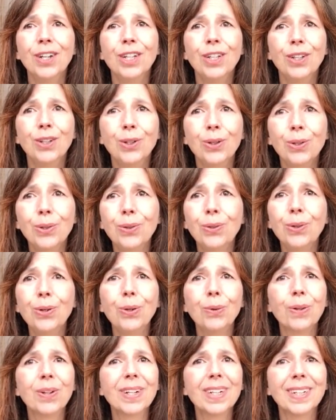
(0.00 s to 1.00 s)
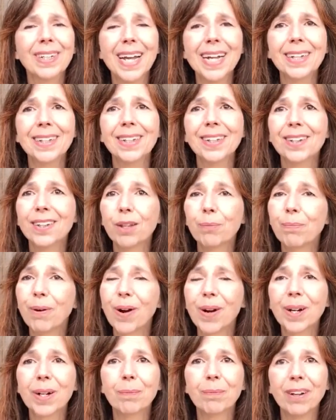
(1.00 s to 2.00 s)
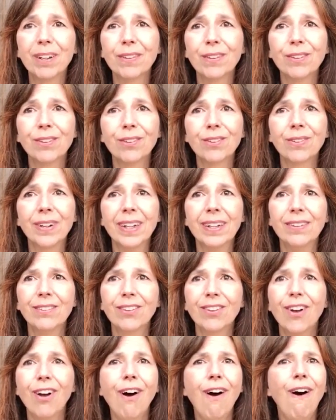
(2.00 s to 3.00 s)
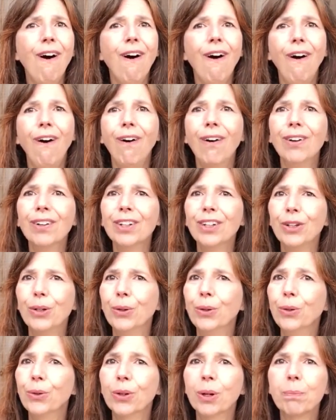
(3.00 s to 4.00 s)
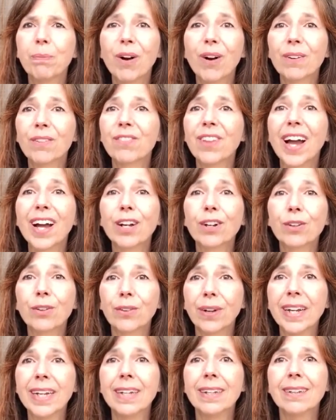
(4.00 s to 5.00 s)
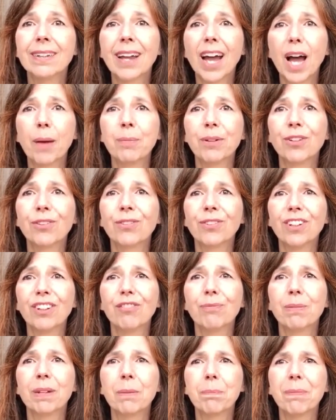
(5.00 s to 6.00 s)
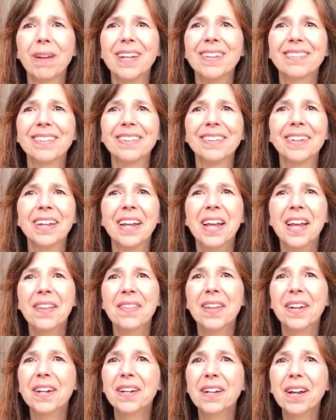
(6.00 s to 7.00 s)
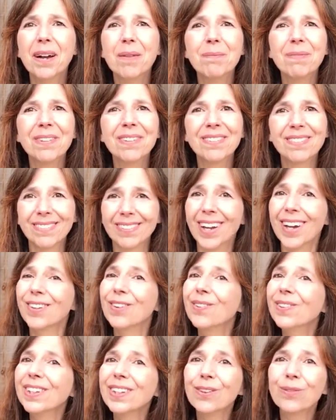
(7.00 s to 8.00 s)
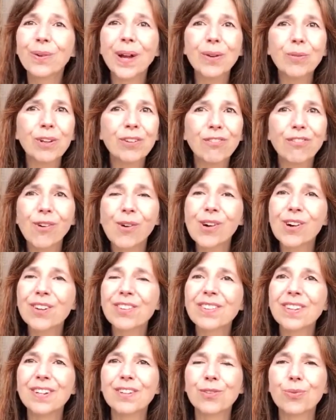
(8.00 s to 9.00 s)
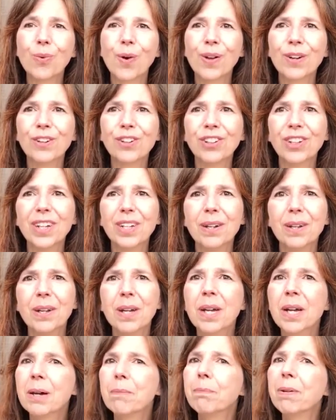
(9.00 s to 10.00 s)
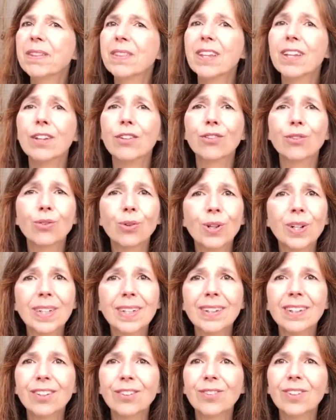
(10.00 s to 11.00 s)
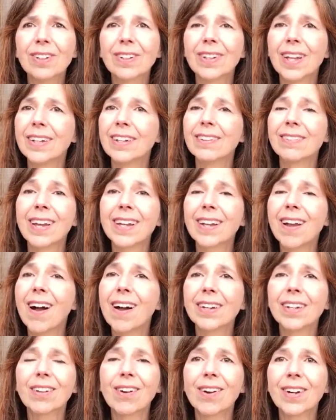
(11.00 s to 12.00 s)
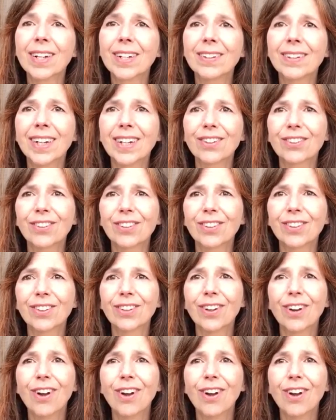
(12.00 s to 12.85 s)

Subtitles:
You who are connected to the park by those threads, all you who are part of that great tapestry of Big Basin that encompassed not only the redwood forest and its watershed, but the historic district and its iconic architecture.